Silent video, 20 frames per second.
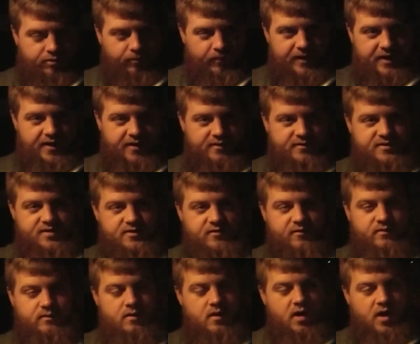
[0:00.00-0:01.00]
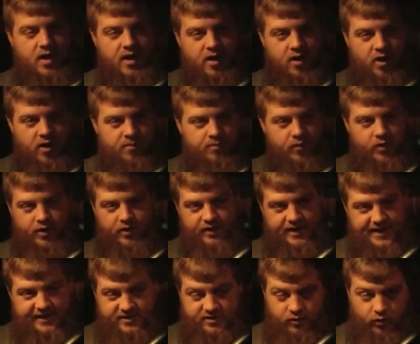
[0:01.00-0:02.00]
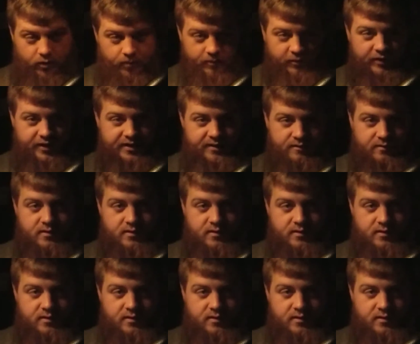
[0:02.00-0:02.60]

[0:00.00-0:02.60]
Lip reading: 3 hard-boiled eggs normally,